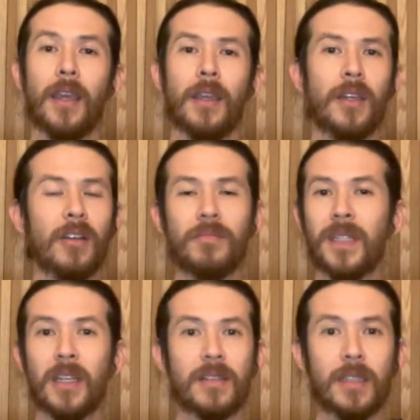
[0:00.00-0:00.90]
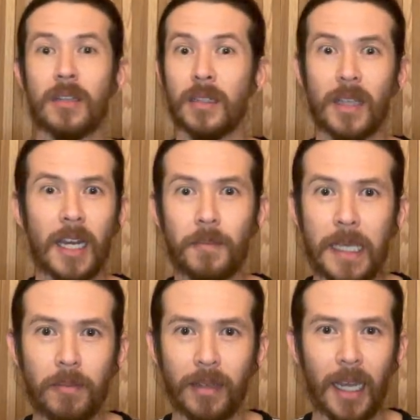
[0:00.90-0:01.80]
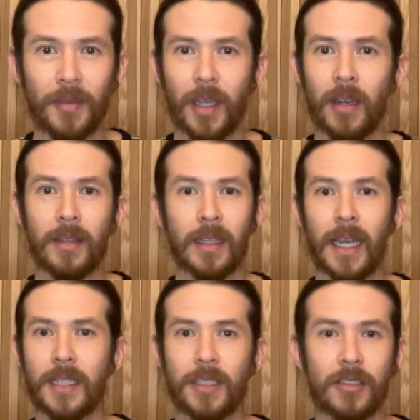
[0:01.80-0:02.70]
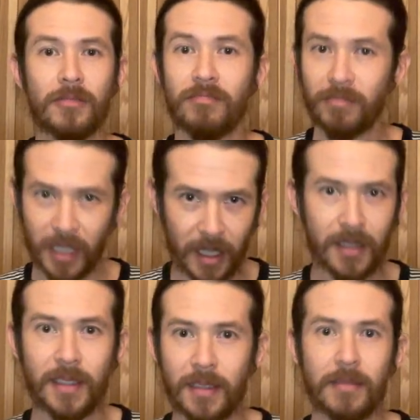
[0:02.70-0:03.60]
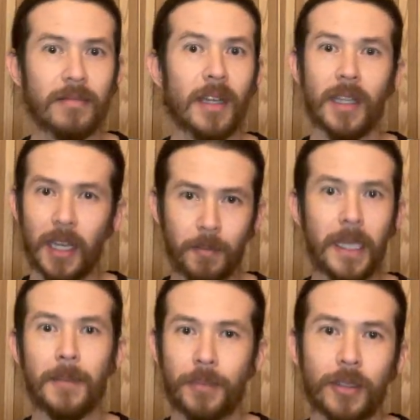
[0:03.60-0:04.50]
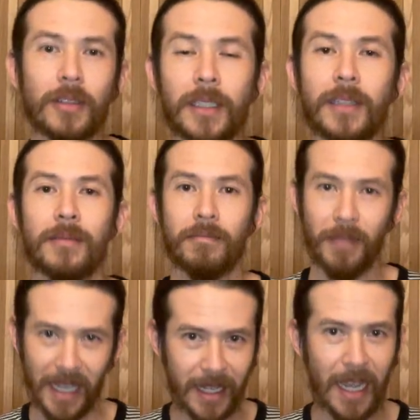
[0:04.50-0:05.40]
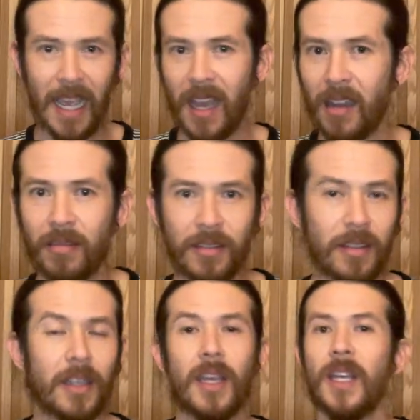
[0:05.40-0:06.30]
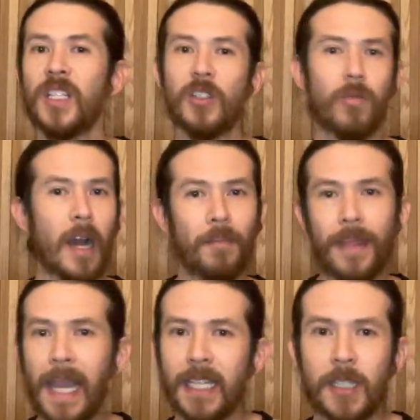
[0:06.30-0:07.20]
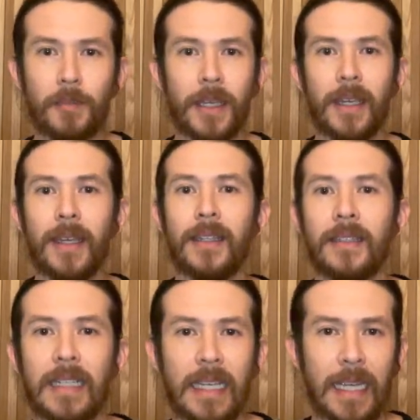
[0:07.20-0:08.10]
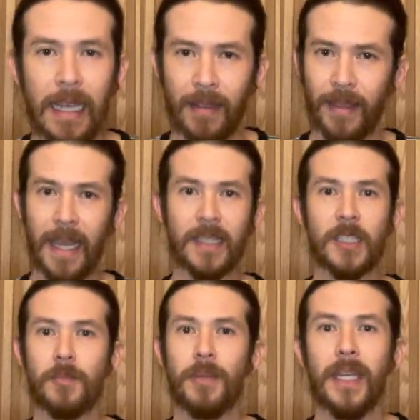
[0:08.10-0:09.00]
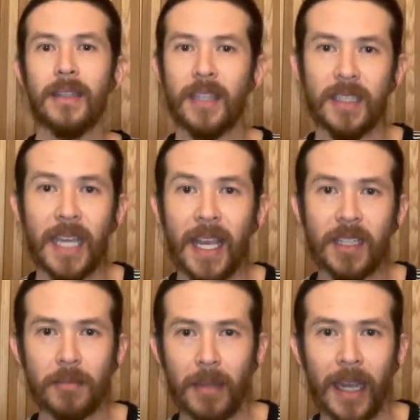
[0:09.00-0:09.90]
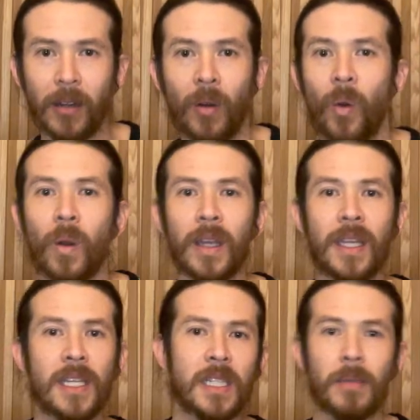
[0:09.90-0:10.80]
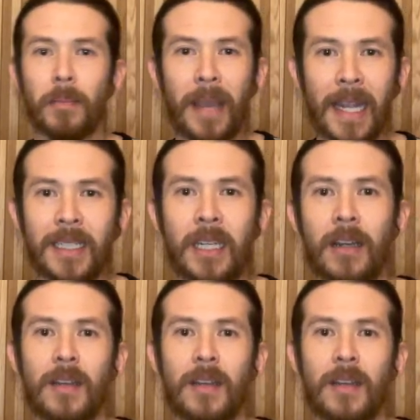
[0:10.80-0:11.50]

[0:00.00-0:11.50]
You know, because there's a lot of people out there that like to kiss a lot of people and make out, and swap that spit, and that spit contains a microorganism, a bacteria